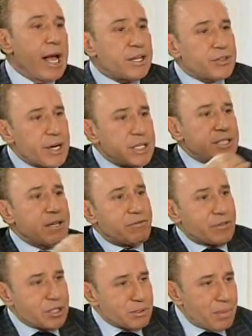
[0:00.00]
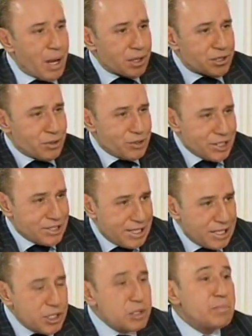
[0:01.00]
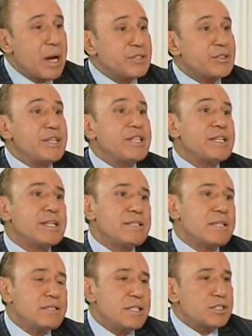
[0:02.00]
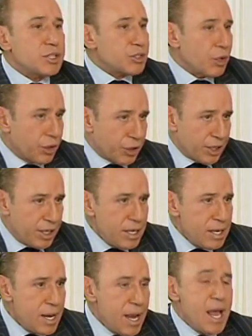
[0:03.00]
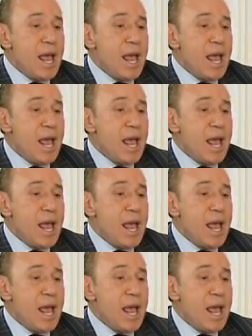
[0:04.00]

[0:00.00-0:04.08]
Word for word: aggressive response to diseases by treating the diseases early